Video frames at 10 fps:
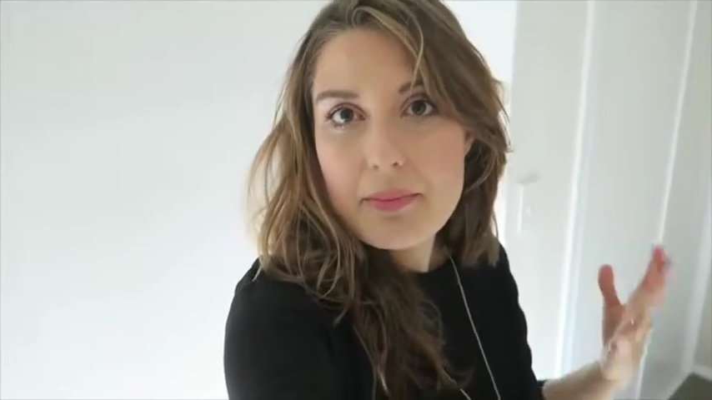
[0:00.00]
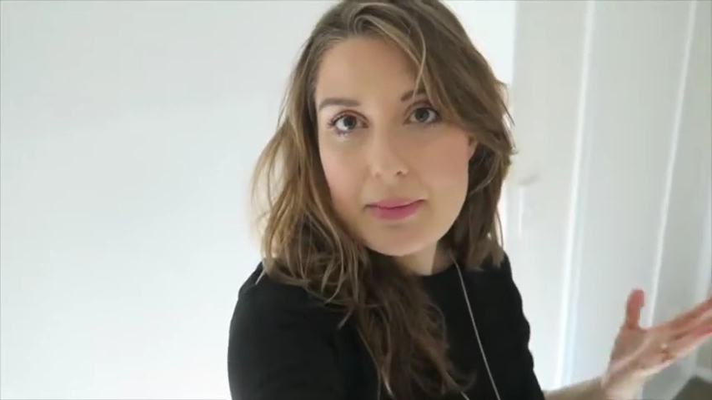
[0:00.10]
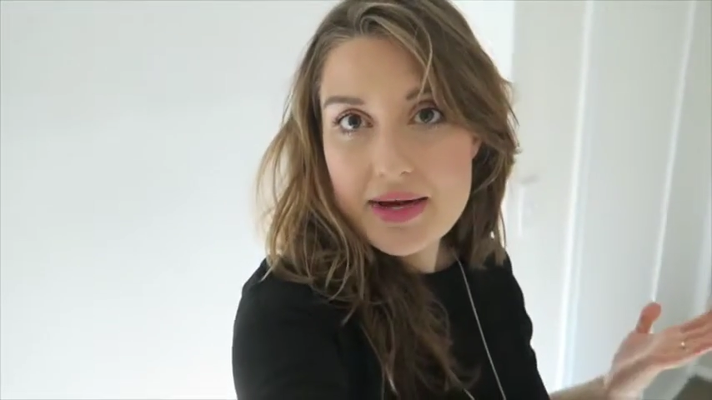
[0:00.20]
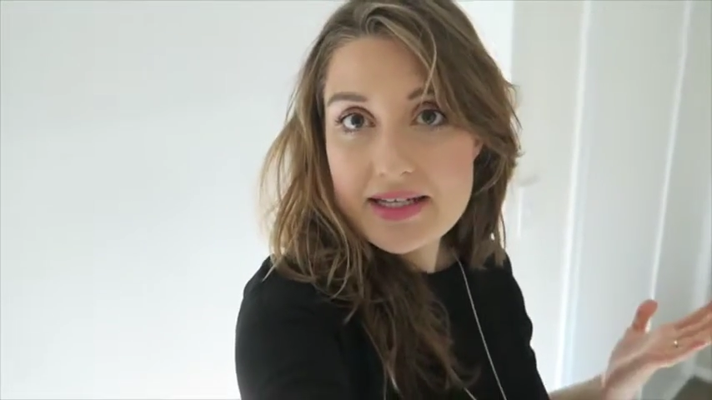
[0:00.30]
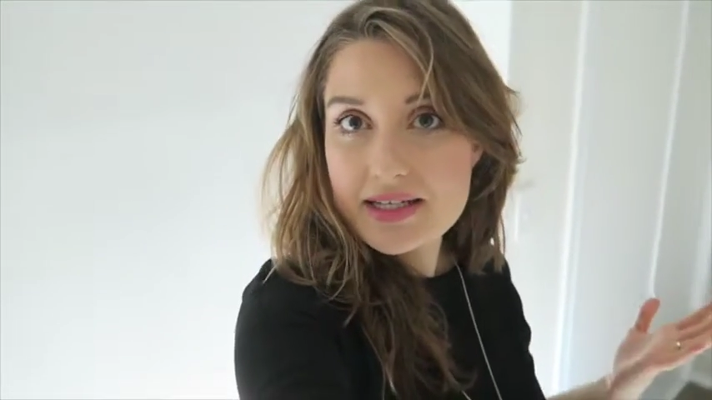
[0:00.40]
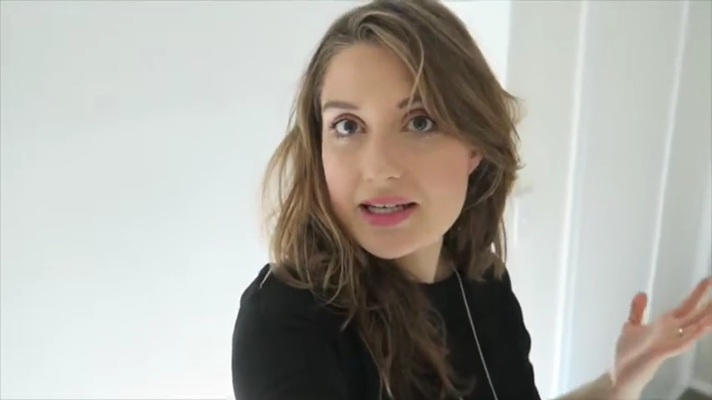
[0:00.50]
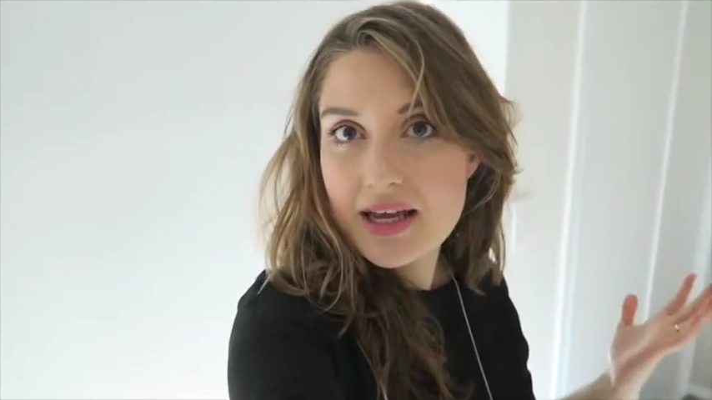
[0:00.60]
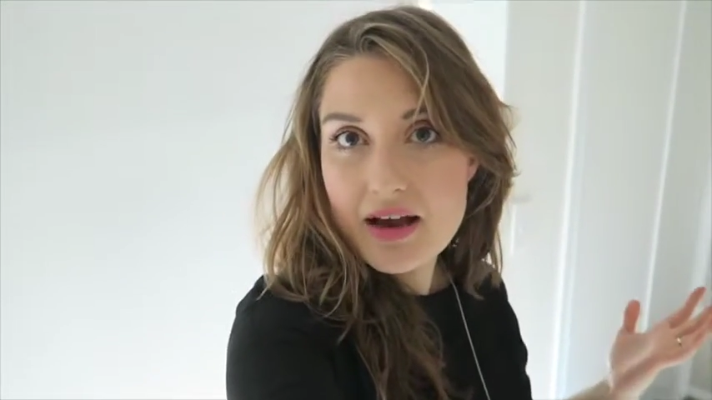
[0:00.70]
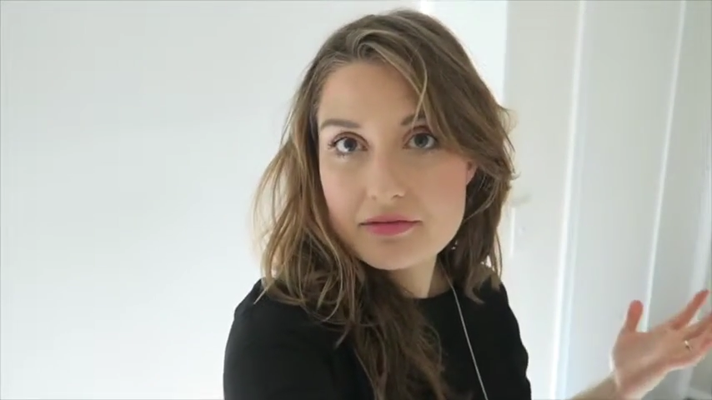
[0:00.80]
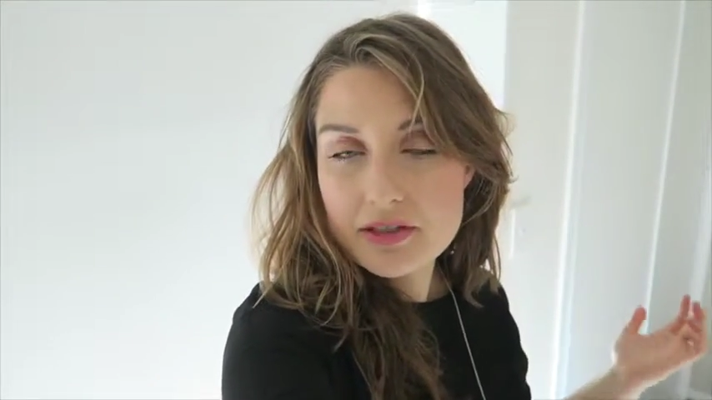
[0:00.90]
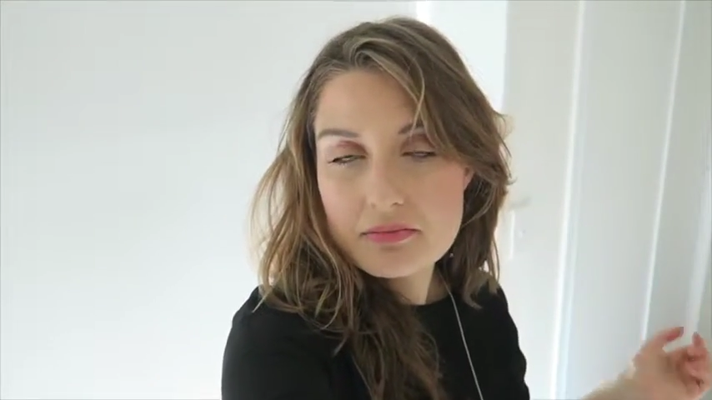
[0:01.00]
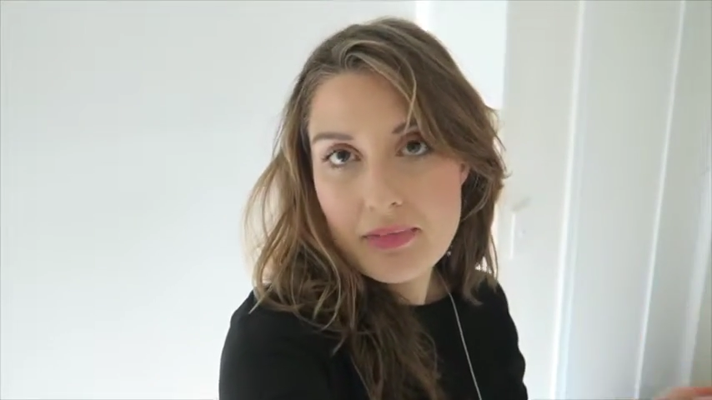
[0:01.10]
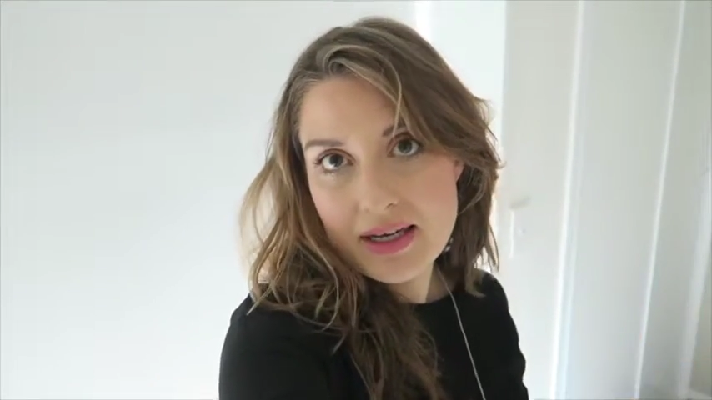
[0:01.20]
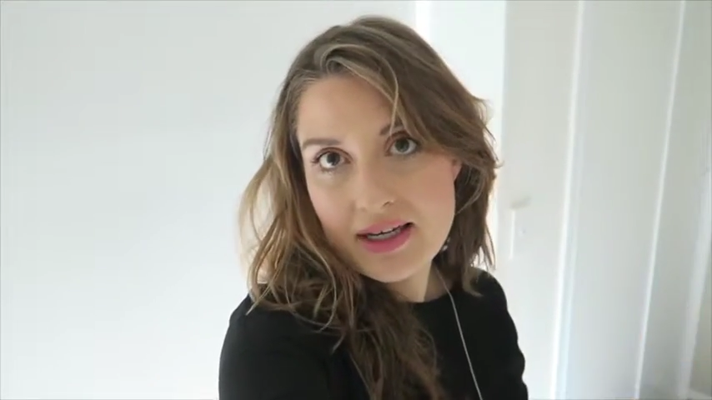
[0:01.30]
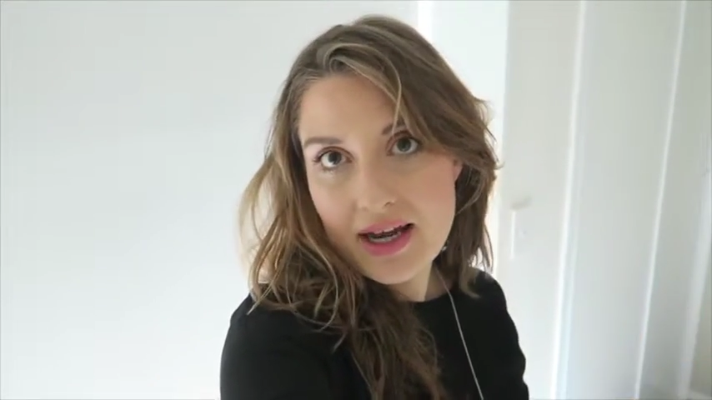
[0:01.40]
But basically I filmed
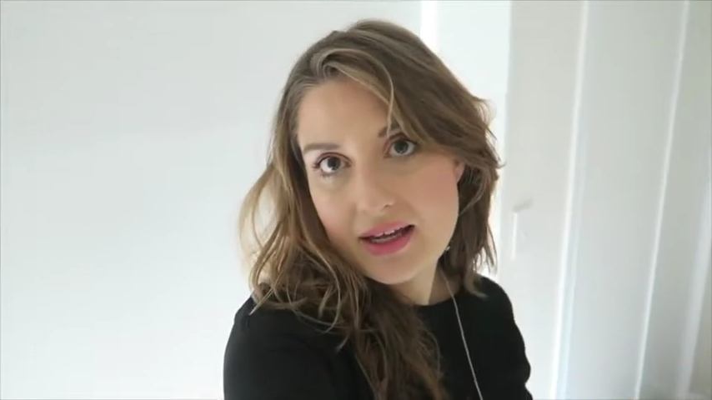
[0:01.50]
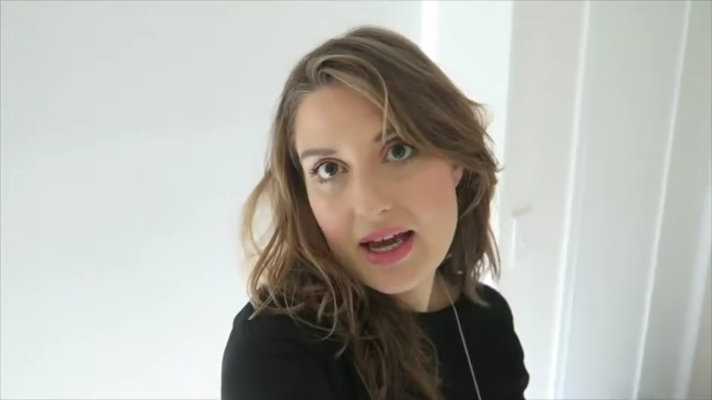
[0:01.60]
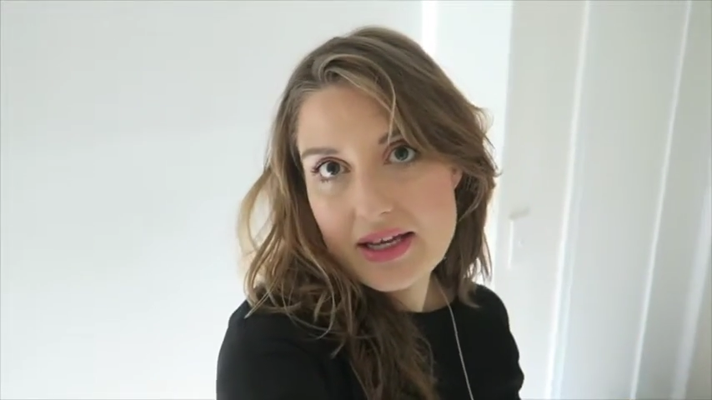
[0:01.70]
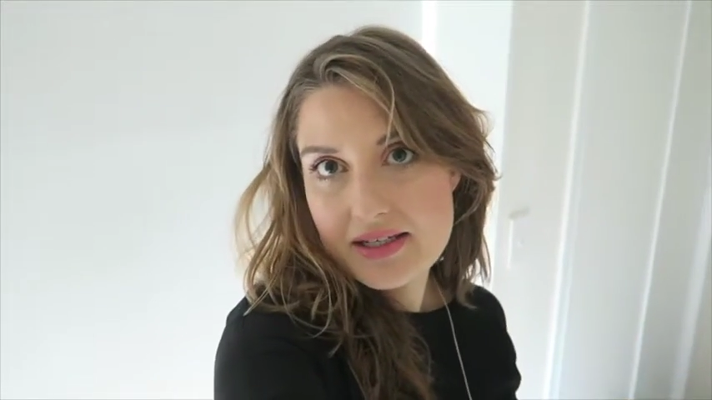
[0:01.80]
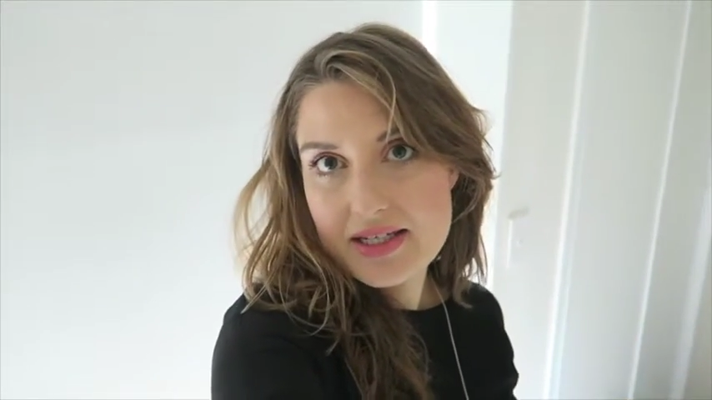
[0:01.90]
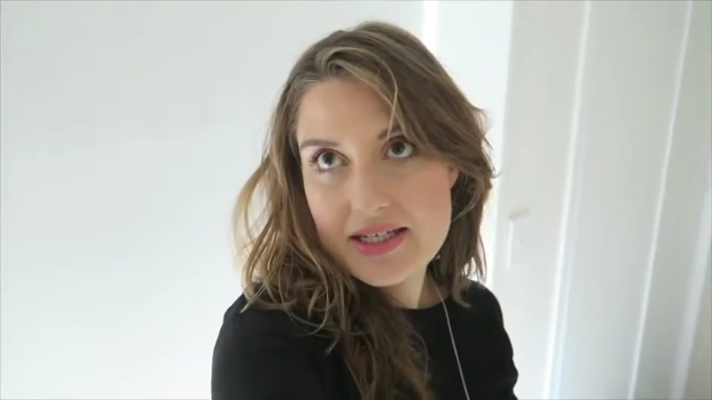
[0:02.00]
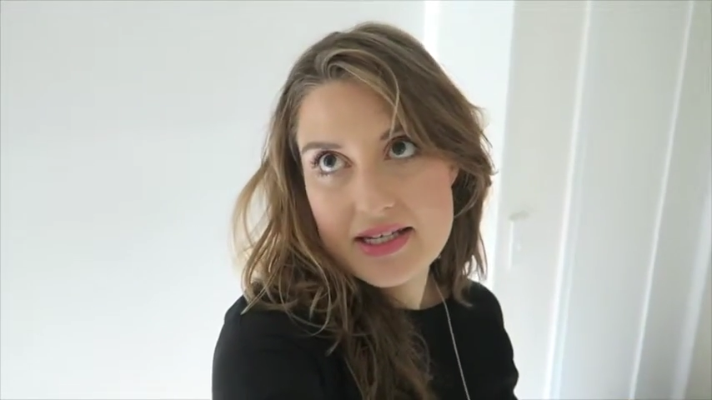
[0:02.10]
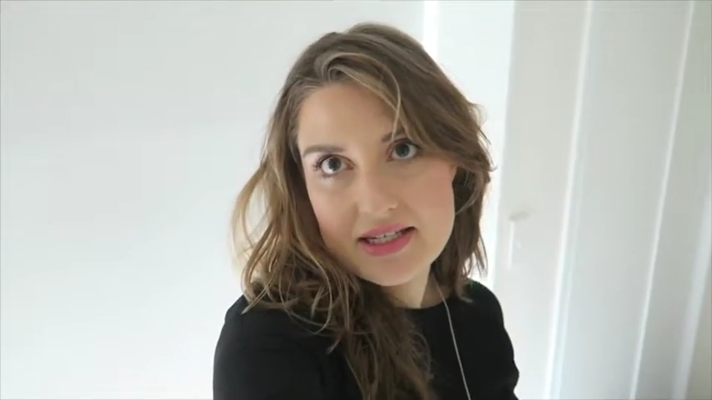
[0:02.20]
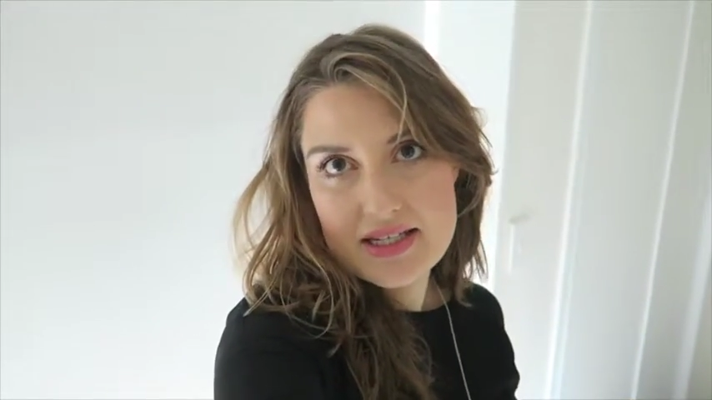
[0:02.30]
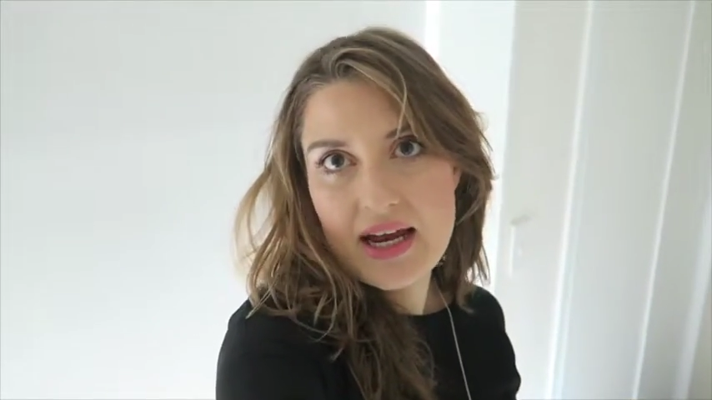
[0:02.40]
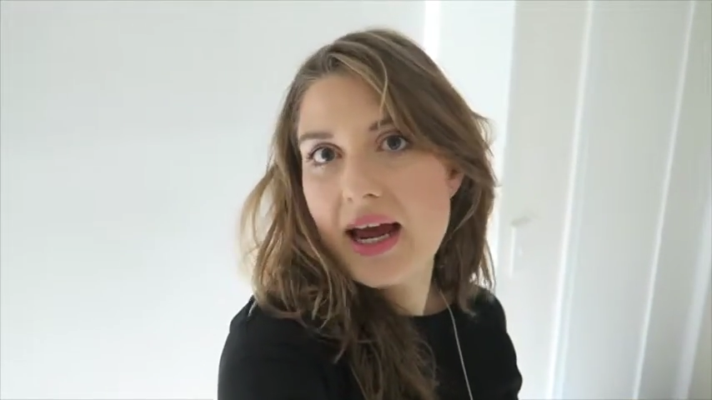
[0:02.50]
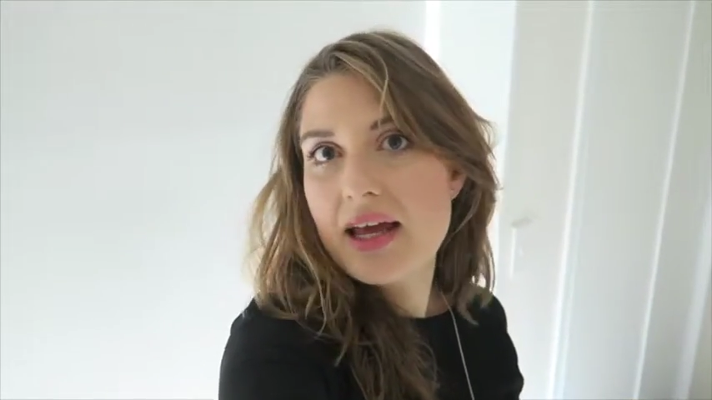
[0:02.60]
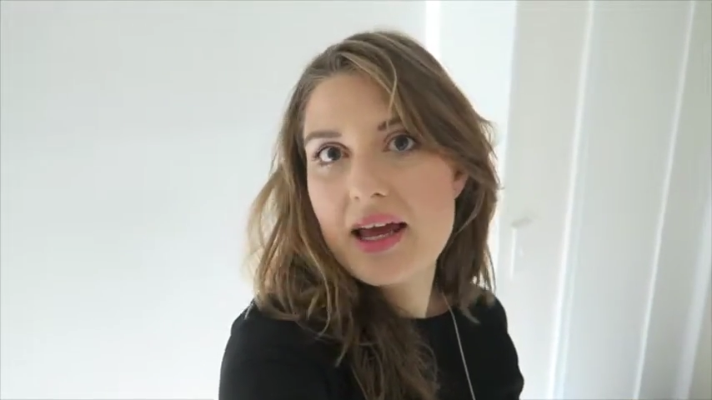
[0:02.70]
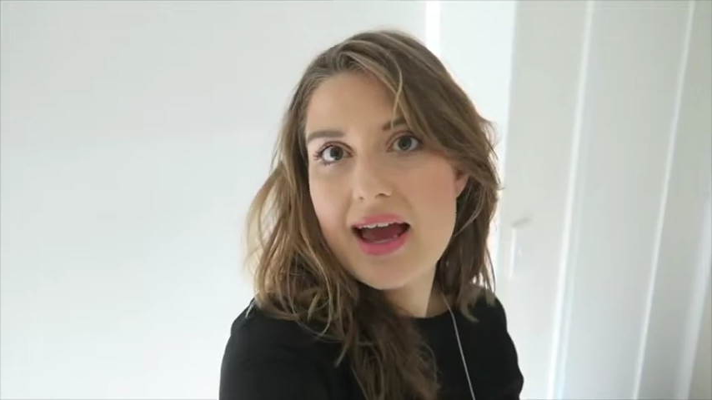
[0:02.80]
Monday and yesterday